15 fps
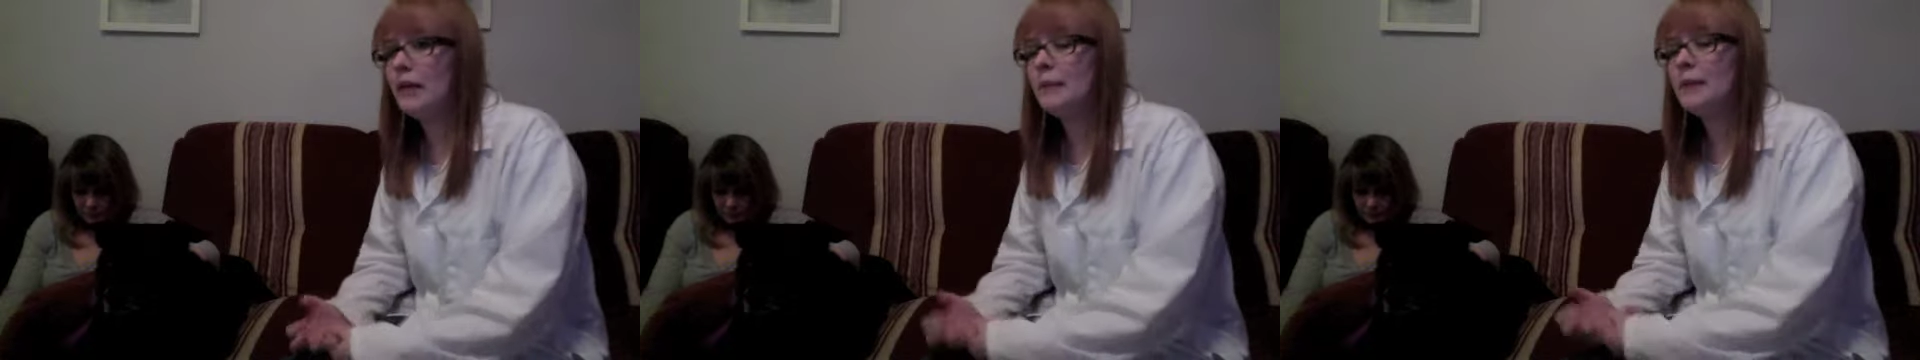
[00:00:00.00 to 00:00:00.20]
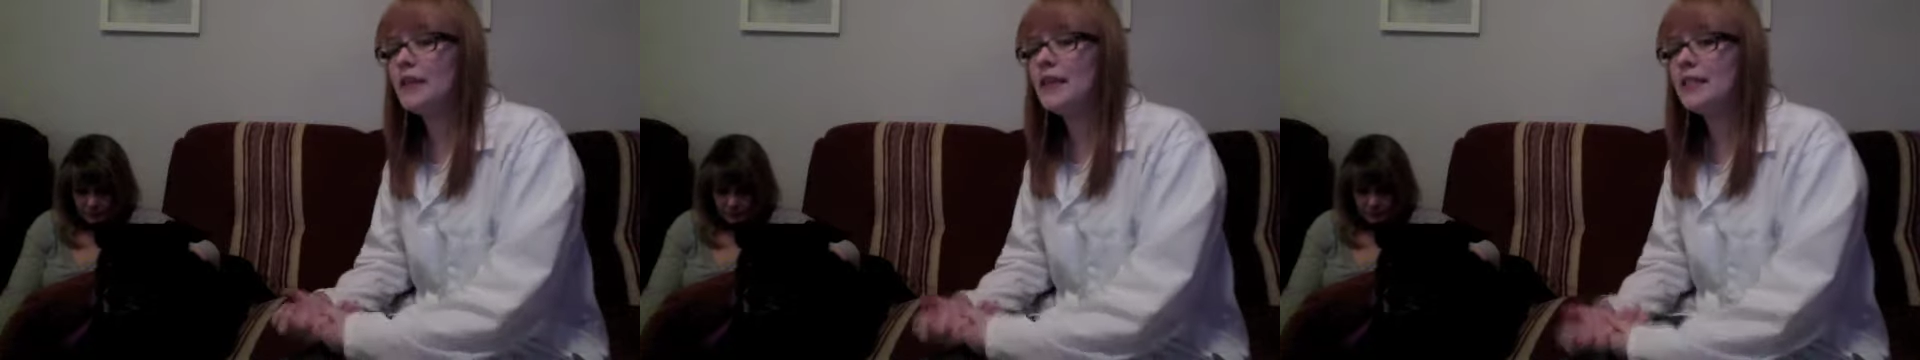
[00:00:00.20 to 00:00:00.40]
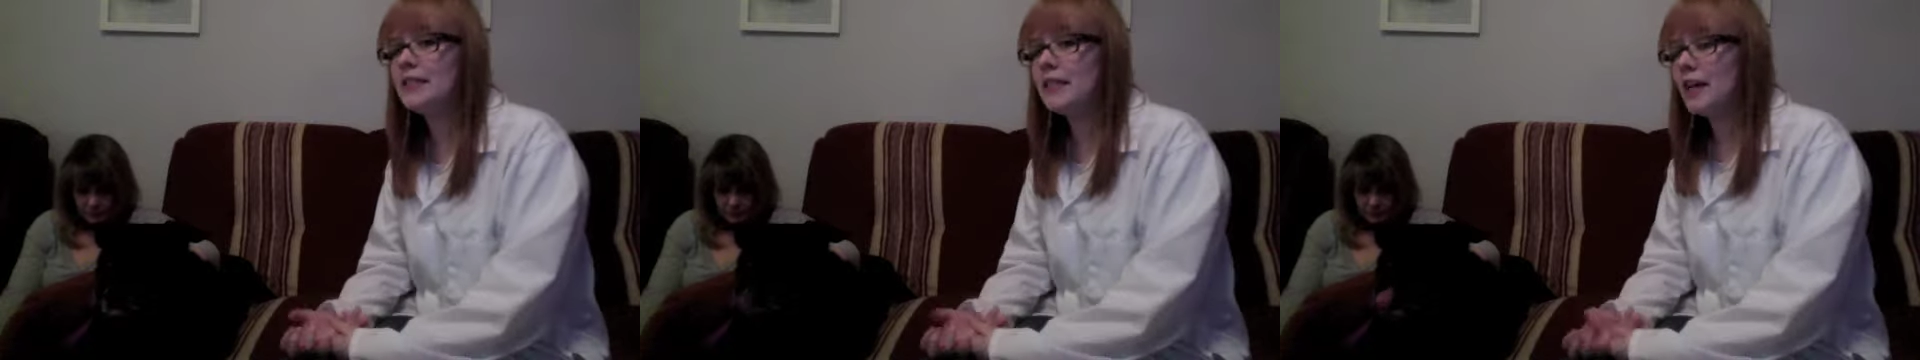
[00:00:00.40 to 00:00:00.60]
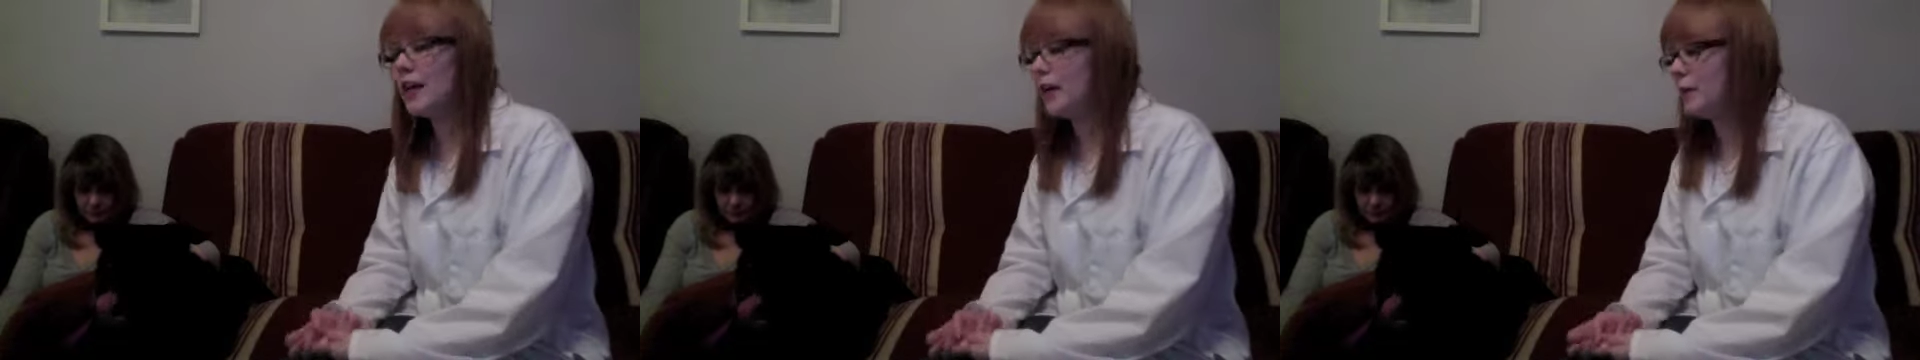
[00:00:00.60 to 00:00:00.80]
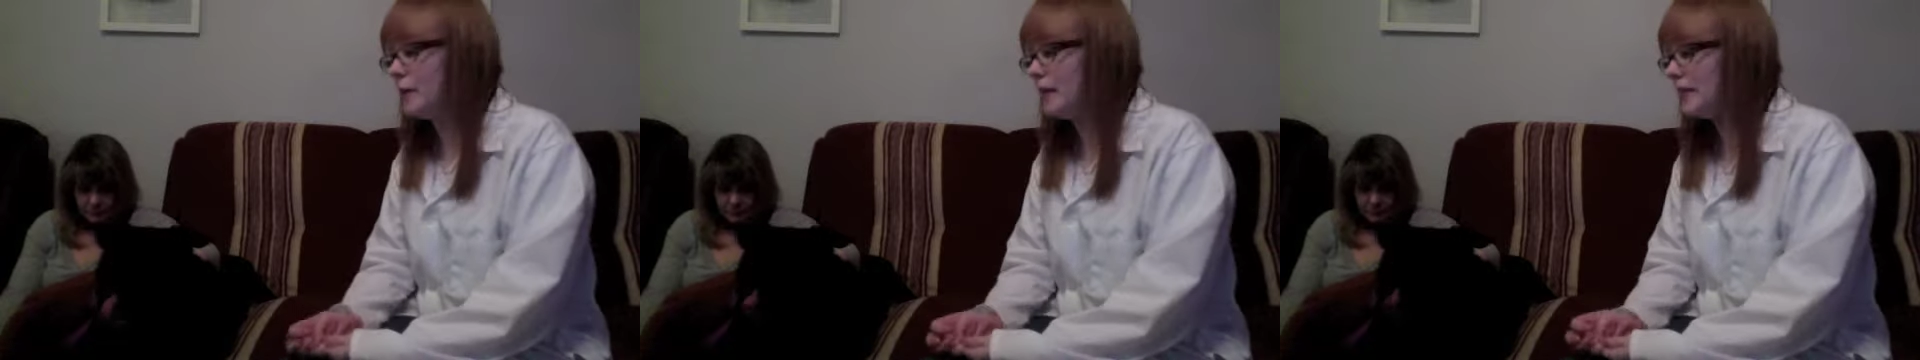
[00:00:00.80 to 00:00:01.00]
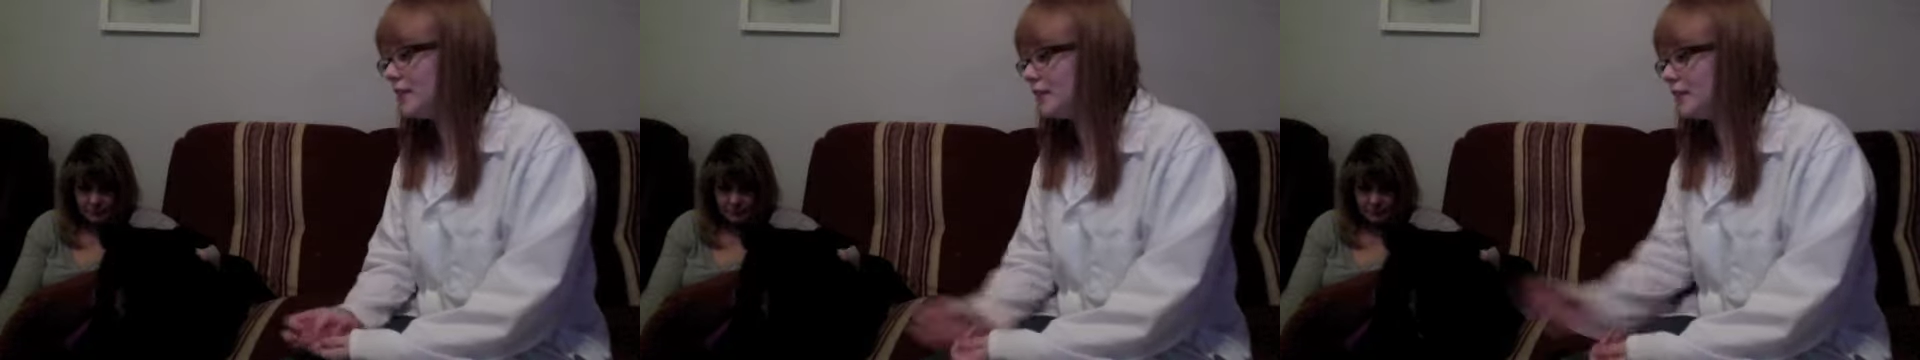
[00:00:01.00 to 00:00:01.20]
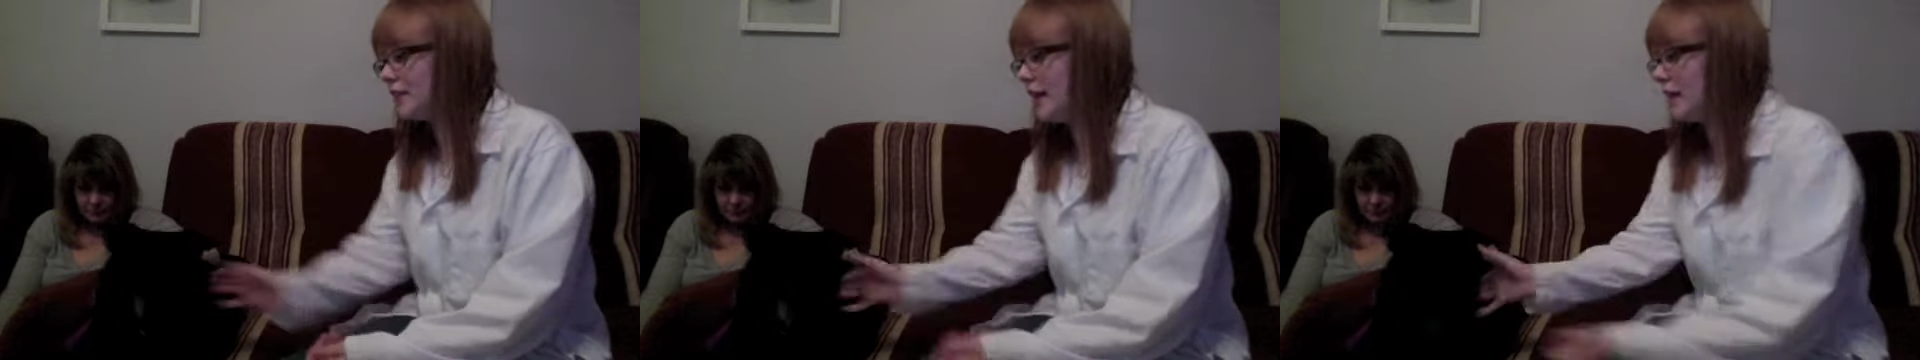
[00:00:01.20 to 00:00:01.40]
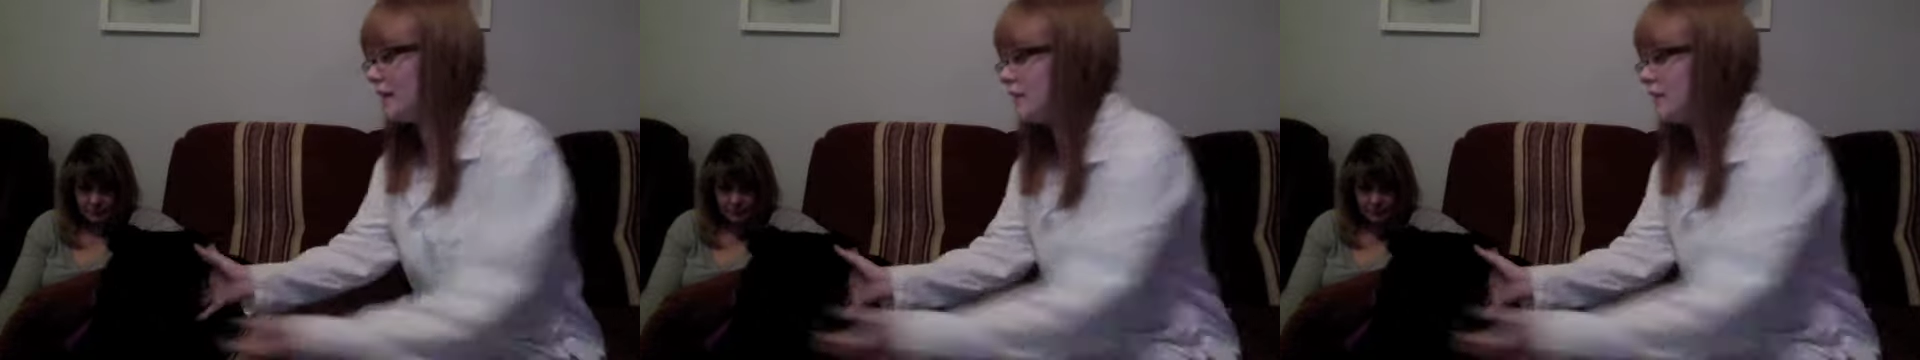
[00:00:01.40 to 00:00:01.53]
Midnight's a metacephalic